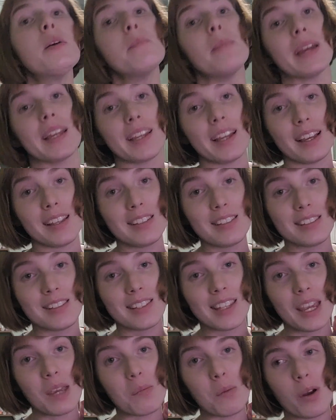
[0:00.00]
my
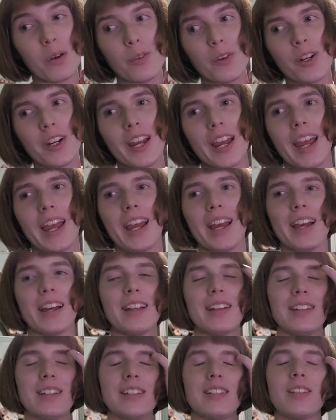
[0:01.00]
cousins came over,
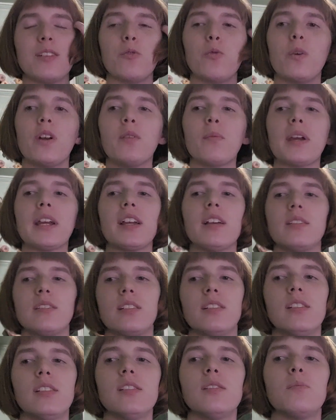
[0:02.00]
and one of my
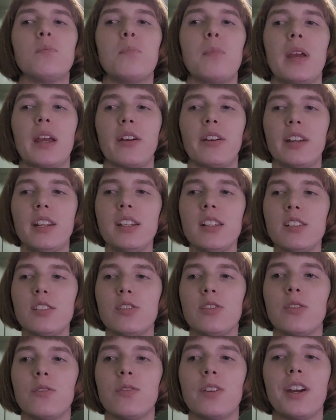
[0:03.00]
cousins is married
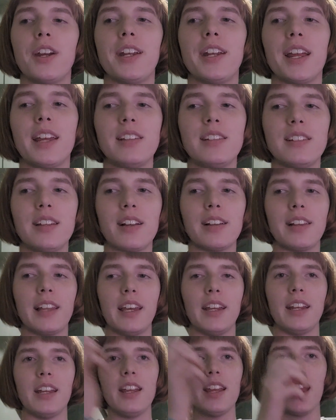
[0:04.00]
to a very nice young
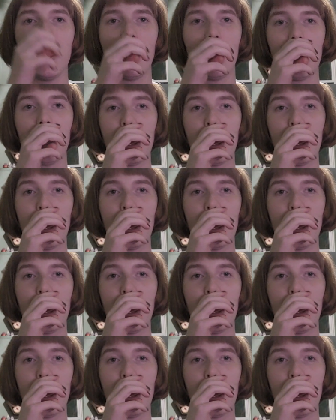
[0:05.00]
lady,